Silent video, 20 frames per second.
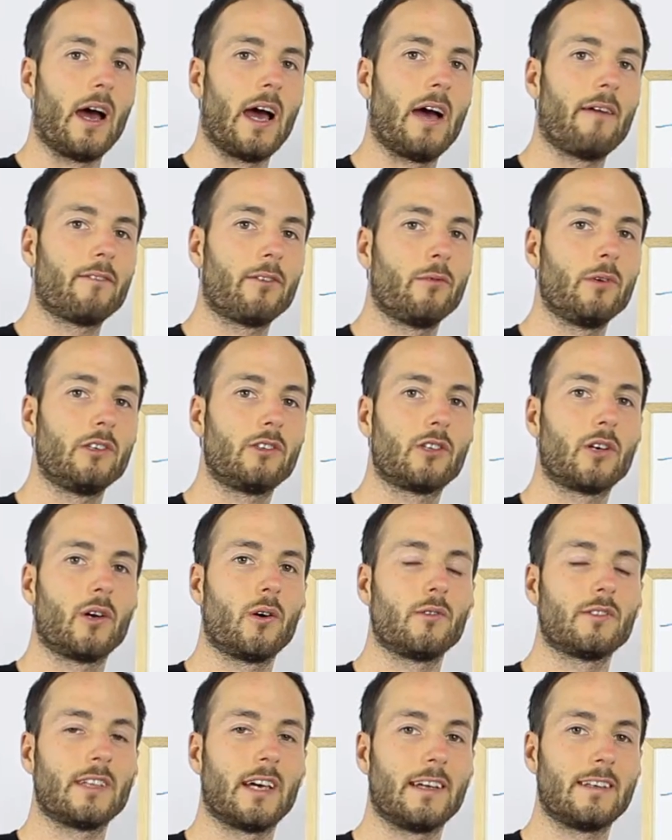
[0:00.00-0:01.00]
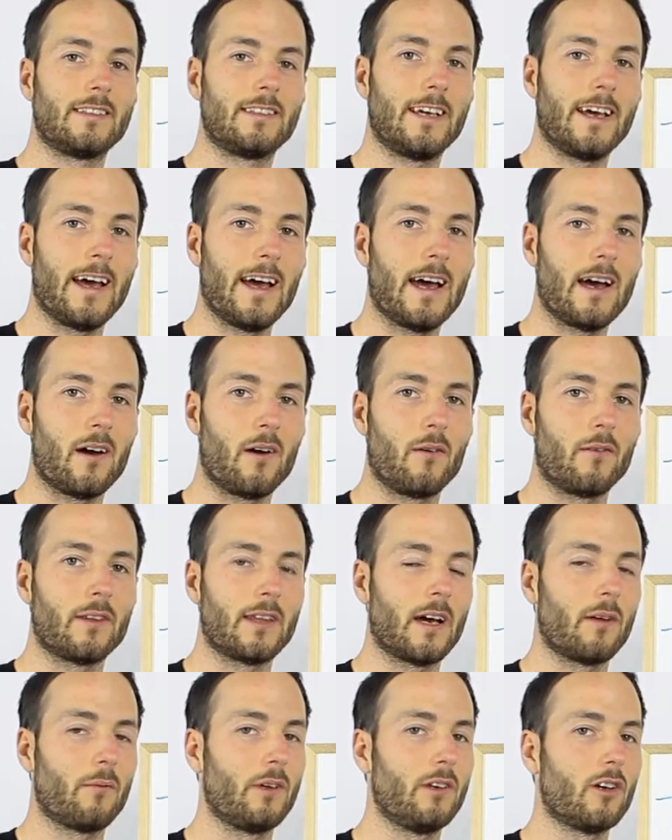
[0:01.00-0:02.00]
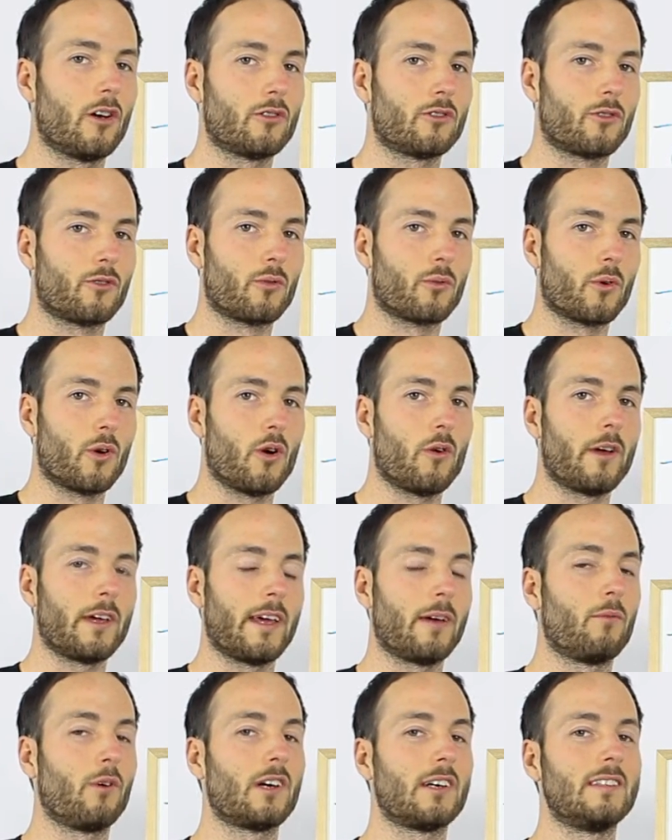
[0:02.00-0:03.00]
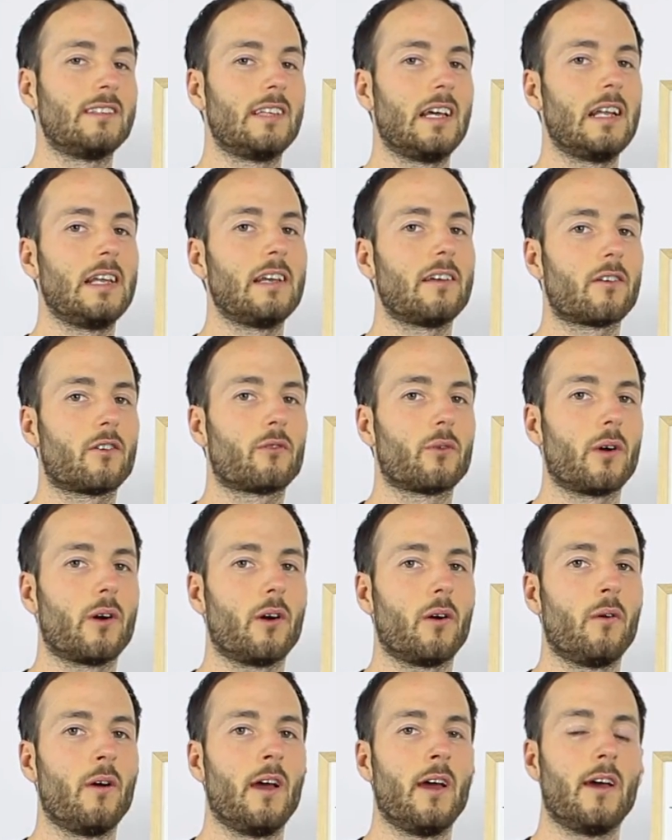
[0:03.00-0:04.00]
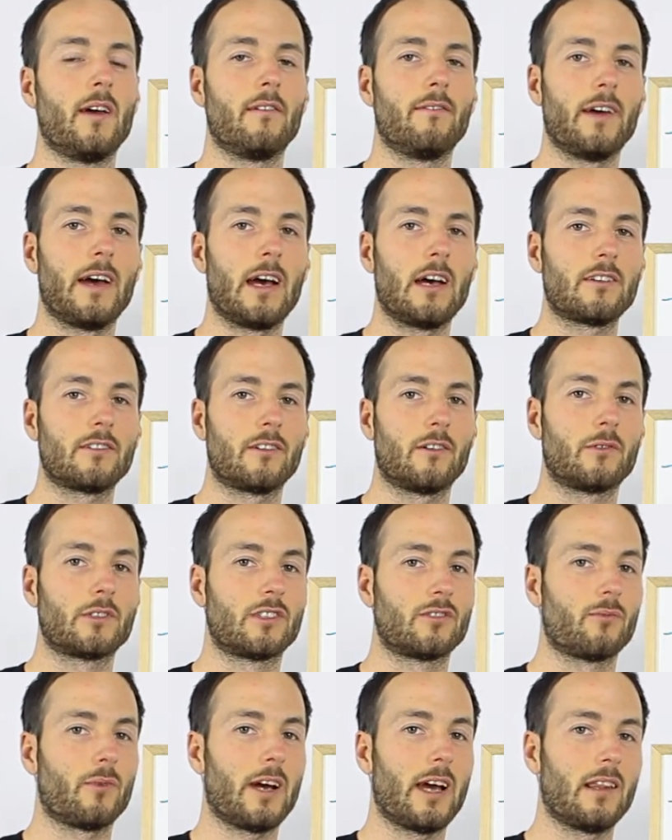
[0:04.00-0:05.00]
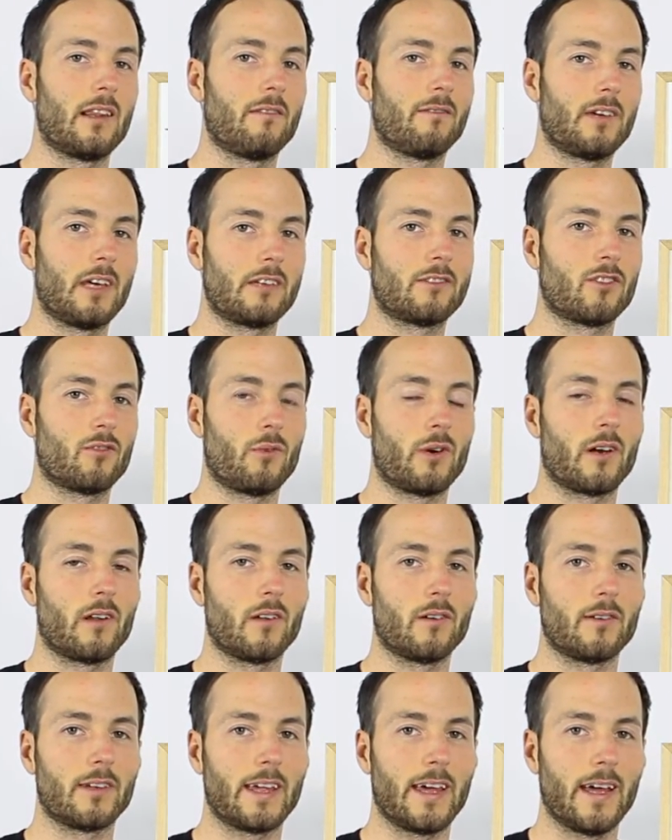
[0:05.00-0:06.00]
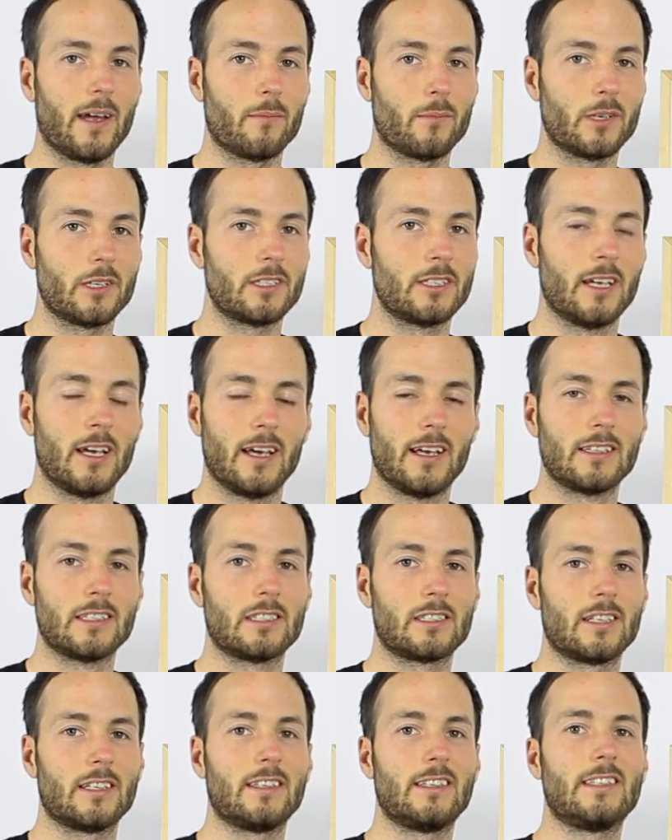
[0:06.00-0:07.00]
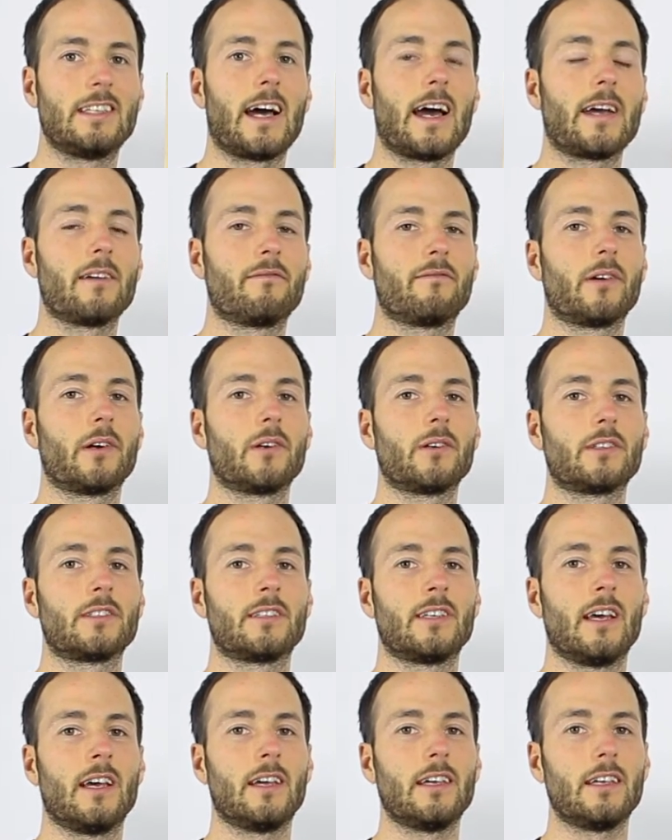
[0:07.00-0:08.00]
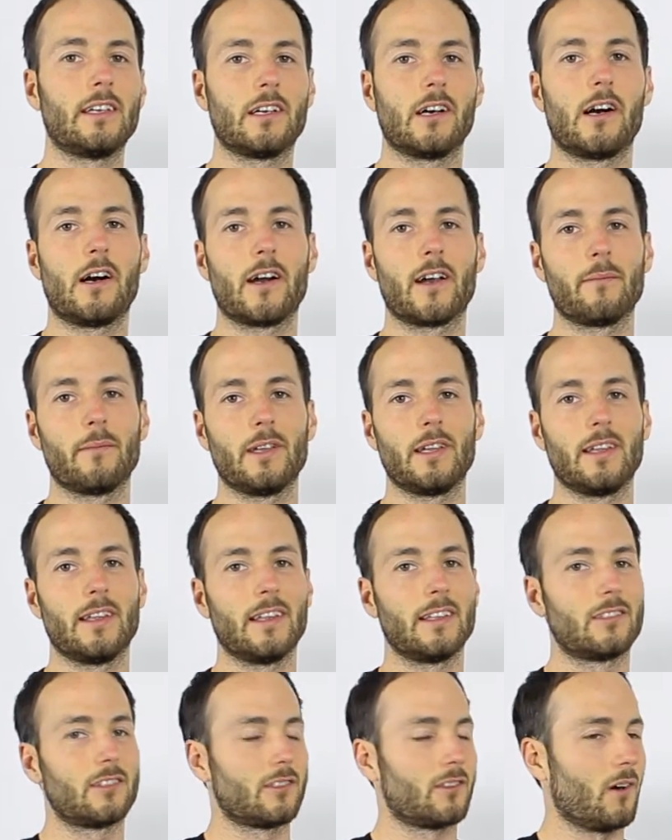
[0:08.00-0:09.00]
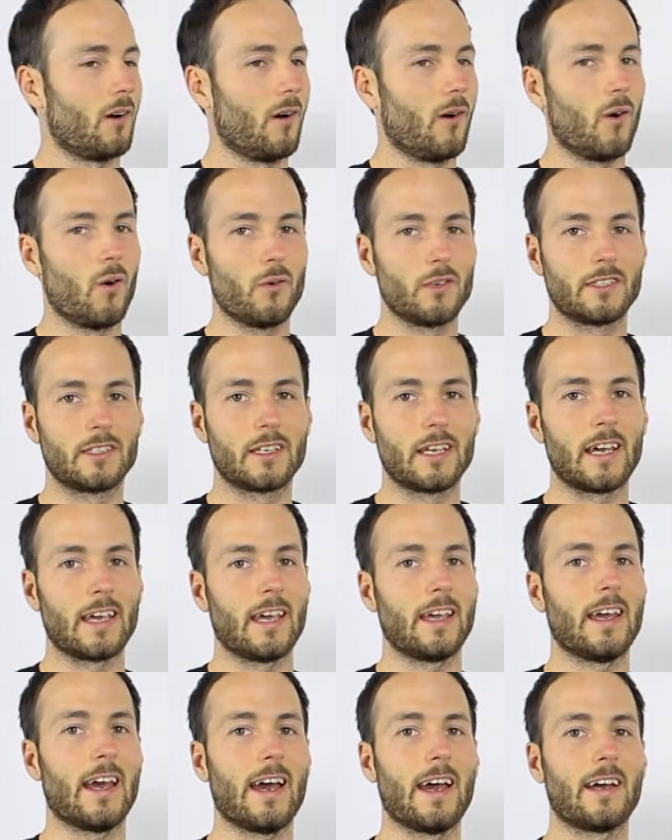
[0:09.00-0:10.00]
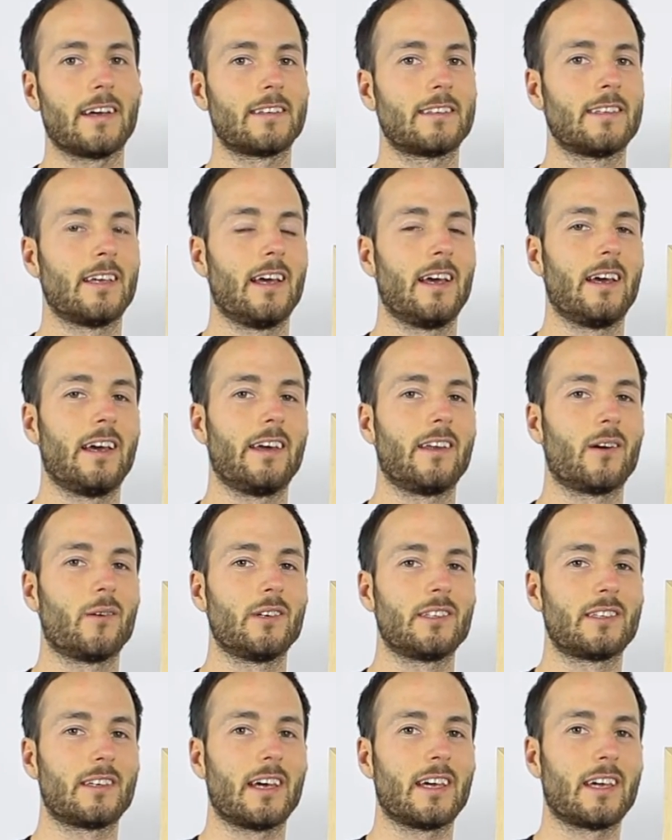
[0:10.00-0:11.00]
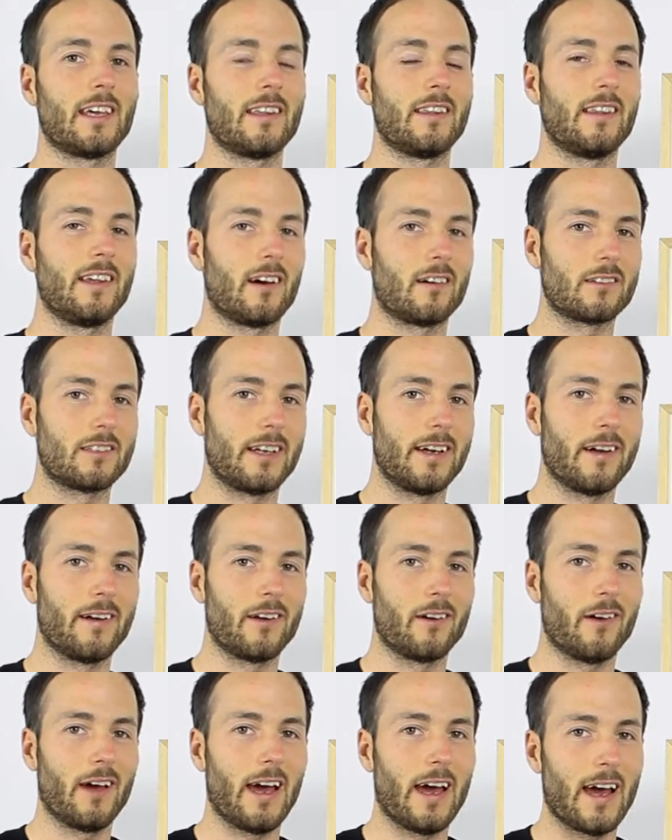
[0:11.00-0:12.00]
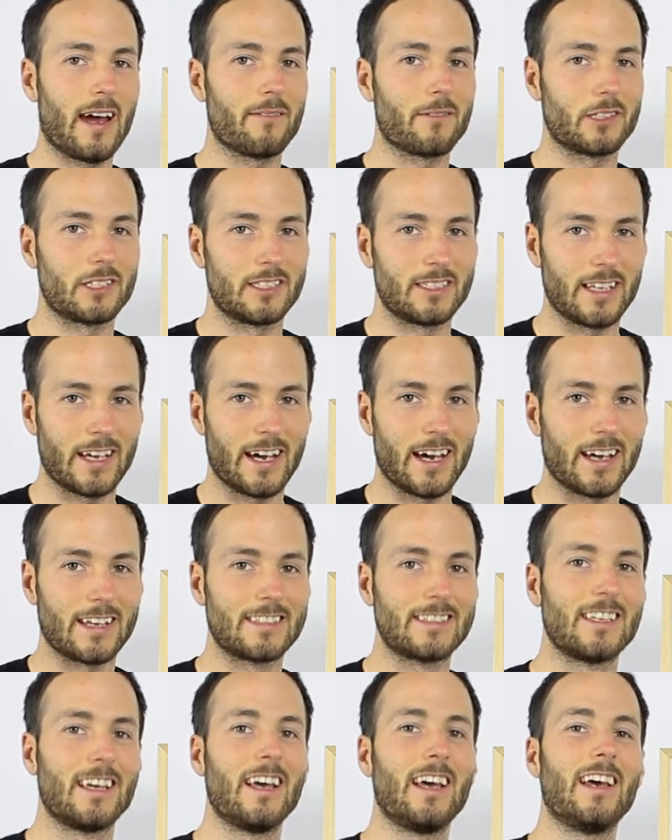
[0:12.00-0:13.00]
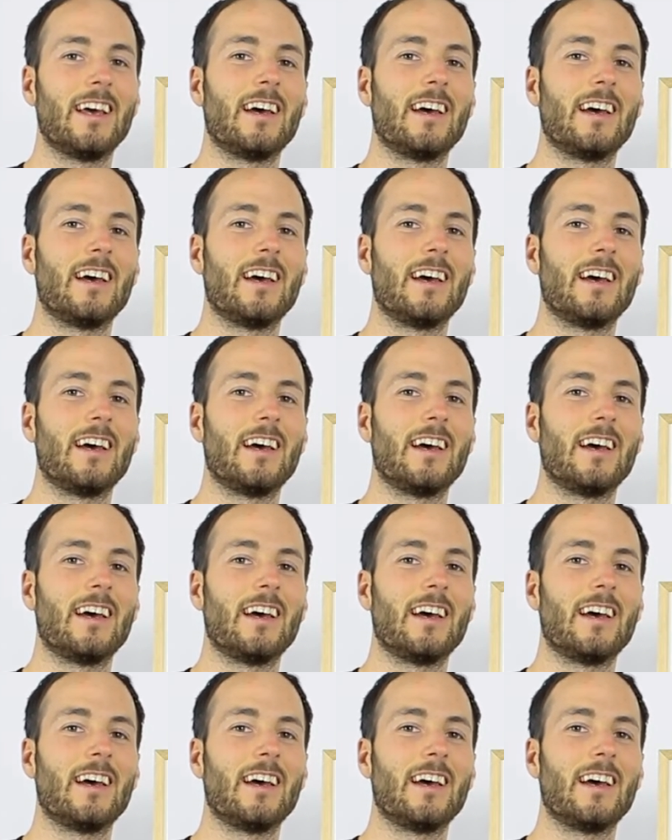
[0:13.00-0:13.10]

After we chose a town that we know is growing and will continue to grow faster, which is why I love Kitchener-Waterloo and Cambridge, such a diverse economy. It's just always kicking ass and always kicking the Ontario average's ass.